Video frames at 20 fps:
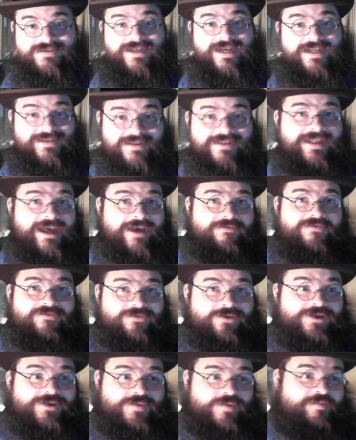That, that of
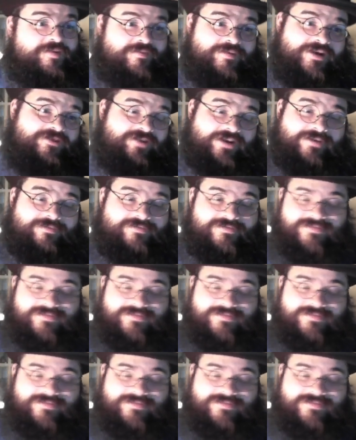course, would be my dream.